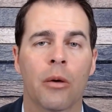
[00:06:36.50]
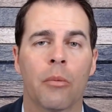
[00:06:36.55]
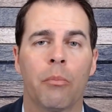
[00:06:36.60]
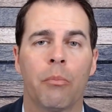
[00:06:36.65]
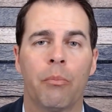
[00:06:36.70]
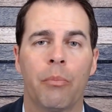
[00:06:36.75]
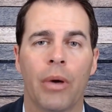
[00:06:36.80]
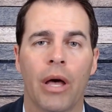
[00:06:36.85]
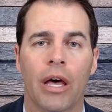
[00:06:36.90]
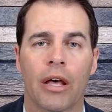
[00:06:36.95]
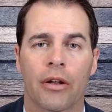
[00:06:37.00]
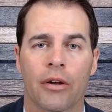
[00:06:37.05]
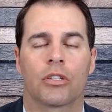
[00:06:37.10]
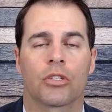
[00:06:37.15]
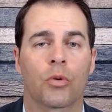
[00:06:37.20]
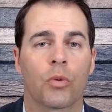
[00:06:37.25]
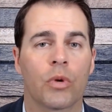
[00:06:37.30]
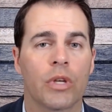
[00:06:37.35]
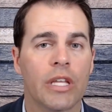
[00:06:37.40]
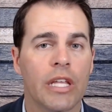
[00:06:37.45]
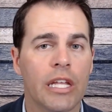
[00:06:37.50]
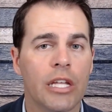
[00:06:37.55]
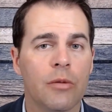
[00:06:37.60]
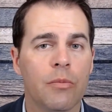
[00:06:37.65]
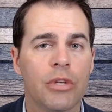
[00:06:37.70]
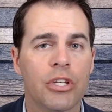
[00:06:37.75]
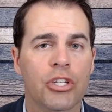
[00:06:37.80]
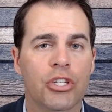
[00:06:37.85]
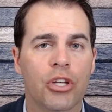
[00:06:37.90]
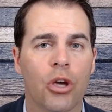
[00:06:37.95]
better. So we need to be
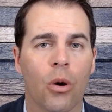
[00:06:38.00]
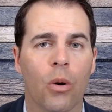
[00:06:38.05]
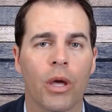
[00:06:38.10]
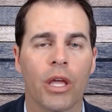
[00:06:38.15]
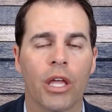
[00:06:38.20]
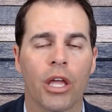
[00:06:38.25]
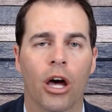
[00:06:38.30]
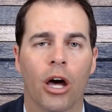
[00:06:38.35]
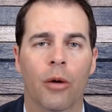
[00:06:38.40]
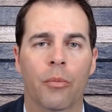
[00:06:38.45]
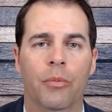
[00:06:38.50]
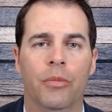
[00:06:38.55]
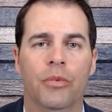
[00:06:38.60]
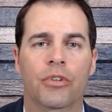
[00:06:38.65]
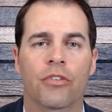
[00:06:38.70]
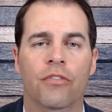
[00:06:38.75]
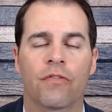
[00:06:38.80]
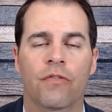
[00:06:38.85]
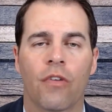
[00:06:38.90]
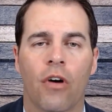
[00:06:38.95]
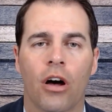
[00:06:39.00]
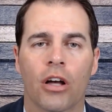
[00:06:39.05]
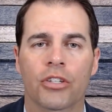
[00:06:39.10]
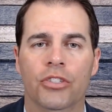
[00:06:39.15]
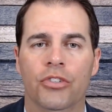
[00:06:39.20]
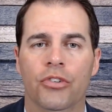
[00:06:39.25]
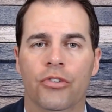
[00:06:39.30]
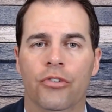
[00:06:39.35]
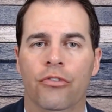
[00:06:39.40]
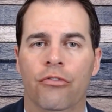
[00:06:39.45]
showing up to
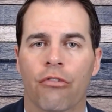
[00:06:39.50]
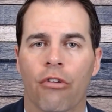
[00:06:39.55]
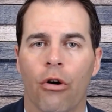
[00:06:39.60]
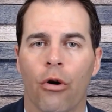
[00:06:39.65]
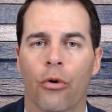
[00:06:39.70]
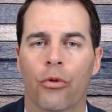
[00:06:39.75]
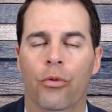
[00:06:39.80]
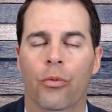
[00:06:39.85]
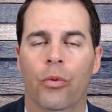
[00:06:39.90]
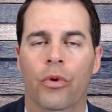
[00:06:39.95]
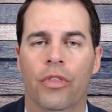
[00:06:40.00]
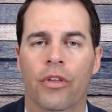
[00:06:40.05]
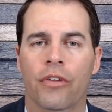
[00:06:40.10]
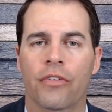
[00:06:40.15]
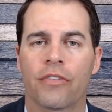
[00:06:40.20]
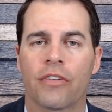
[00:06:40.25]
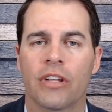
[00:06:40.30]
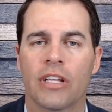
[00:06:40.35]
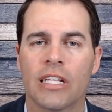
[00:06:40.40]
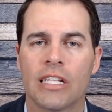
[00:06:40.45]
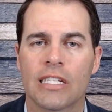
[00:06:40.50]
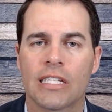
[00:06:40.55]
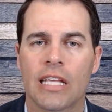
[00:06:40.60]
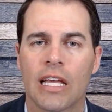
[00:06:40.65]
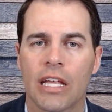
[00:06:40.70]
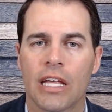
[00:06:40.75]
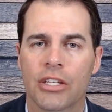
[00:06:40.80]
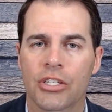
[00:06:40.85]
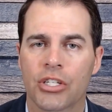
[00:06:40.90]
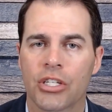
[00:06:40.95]
foster growth with an
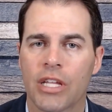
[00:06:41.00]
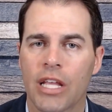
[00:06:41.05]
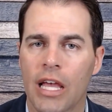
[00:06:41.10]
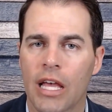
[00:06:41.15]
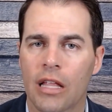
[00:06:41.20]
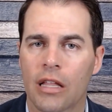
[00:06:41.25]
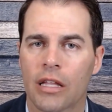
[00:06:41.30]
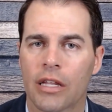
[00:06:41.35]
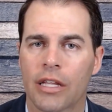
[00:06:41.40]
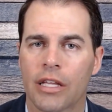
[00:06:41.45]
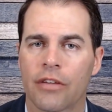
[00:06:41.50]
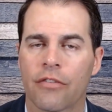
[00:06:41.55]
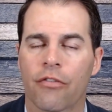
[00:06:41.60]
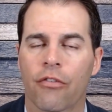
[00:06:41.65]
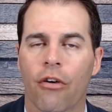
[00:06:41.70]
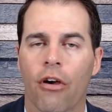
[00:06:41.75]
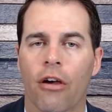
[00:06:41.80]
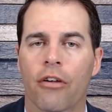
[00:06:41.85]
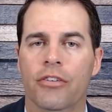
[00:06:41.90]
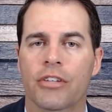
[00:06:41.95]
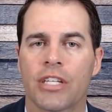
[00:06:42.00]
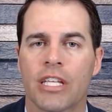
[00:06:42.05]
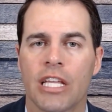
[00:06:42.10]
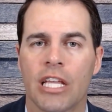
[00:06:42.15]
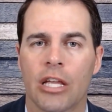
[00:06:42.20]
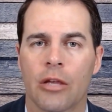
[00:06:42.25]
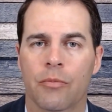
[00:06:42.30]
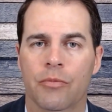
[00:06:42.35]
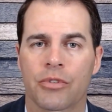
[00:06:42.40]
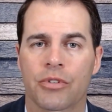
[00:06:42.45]
intentionality for our
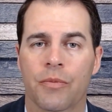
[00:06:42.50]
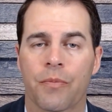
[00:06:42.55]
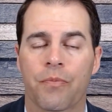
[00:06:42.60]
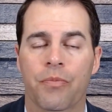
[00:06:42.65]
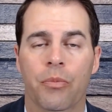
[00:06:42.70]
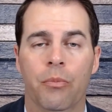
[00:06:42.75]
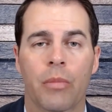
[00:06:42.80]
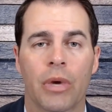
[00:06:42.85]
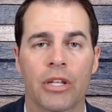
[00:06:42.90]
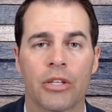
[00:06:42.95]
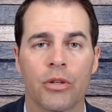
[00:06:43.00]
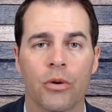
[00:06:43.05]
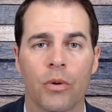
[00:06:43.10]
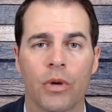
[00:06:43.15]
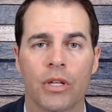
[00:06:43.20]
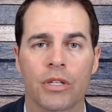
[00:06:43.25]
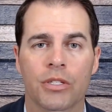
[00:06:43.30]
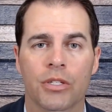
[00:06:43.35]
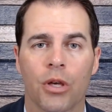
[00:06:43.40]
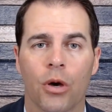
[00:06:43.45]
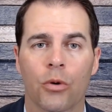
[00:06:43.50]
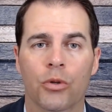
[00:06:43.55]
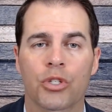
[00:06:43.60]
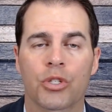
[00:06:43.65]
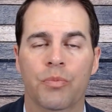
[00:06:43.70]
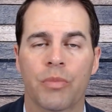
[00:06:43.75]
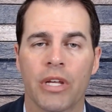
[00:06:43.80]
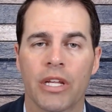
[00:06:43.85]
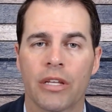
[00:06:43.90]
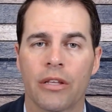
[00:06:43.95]
teams. By doing so,
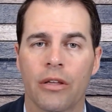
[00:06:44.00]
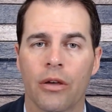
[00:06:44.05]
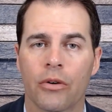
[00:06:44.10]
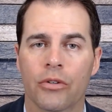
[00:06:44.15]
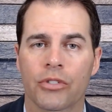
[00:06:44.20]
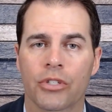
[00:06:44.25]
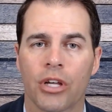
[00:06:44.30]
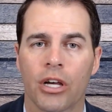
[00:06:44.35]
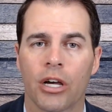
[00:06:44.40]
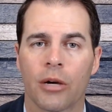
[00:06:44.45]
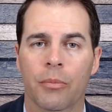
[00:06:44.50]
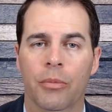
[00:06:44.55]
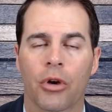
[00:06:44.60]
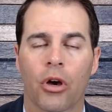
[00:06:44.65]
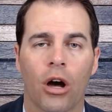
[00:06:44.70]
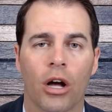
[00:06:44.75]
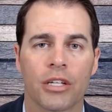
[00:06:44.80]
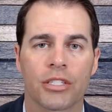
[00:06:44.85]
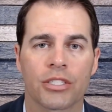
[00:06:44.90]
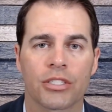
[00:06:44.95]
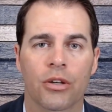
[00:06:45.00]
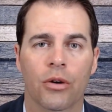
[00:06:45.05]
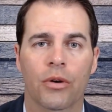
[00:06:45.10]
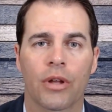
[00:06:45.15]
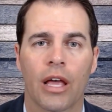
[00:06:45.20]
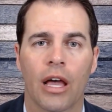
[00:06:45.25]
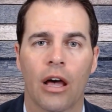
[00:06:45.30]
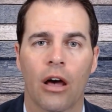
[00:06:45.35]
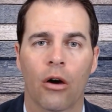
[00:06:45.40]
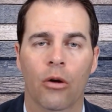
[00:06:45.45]
speed goes up, costs go
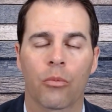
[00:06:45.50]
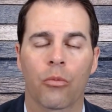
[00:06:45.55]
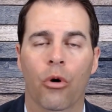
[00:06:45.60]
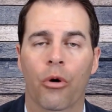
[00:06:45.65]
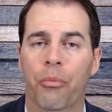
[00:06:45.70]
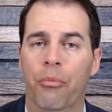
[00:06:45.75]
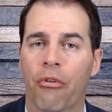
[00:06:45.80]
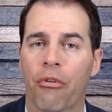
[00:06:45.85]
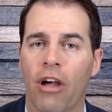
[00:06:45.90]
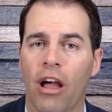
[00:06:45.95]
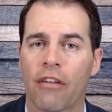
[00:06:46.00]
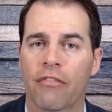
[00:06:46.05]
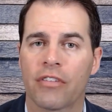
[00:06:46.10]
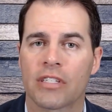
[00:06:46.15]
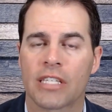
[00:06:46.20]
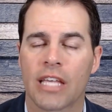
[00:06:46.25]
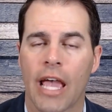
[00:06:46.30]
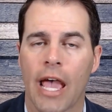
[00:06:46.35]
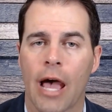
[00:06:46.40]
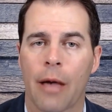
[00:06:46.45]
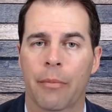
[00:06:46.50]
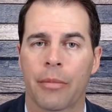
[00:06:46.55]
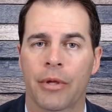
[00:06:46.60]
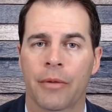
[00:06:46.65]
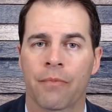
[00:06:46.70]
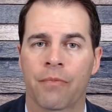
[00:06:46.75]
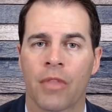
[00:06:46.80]
down, more profits happen